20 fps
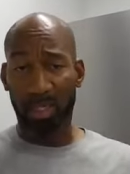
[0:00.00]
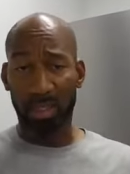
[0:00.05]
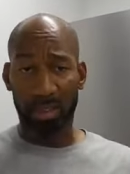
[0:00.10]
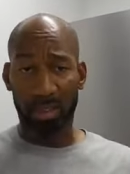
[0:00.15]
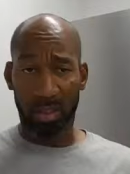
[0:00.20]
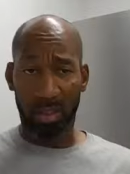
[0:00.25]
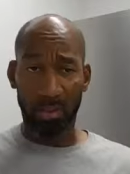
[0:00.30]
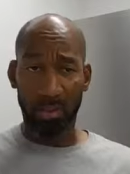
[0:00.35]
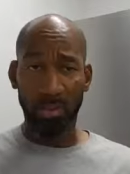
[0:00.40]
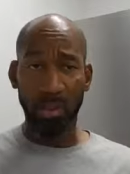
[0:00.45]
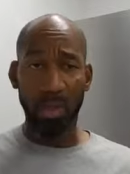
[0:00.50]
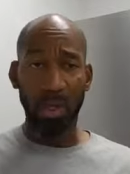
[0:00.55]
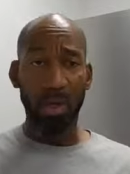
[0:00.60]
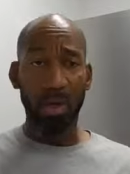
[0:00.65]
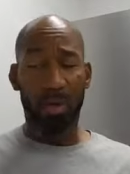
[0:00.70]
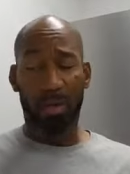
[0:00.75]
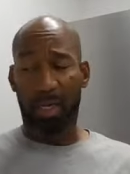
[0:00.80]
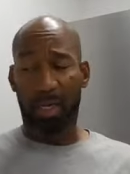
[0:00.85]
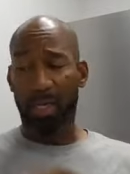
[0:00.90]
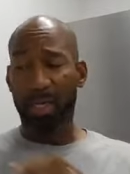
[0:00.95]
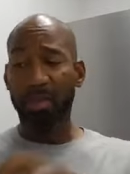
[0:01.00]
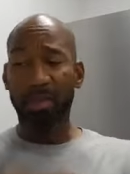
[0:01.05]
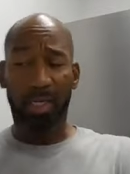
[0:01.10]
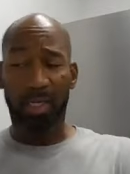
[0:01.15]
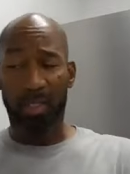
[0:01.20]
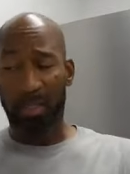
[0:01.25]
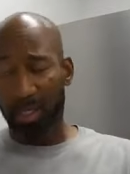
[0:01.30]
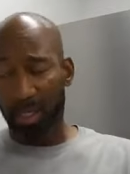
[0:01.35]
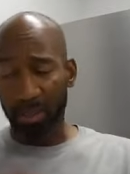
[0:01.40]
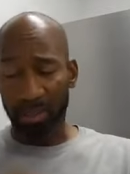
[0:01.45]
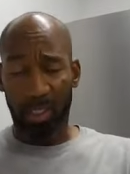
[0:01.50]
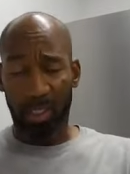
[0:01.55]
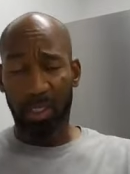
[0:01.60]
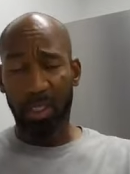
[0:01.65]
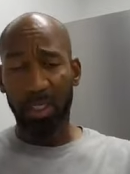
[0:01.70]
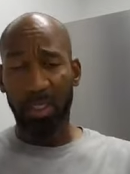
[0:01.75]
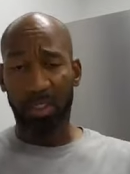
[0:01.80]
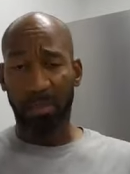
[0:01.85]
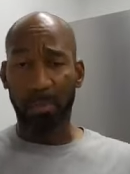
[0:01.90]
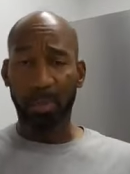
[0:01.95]
he should do, or that he think they think
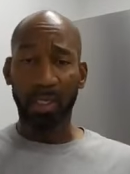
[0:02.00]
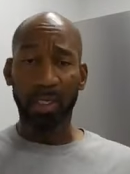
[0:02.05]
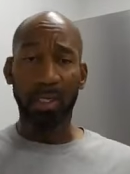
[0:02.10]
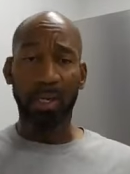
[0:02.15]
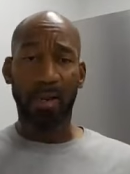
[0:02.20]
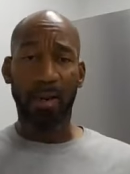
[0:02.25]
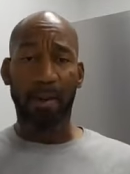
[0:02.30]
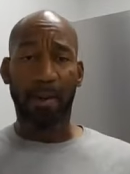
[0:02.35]
he should be,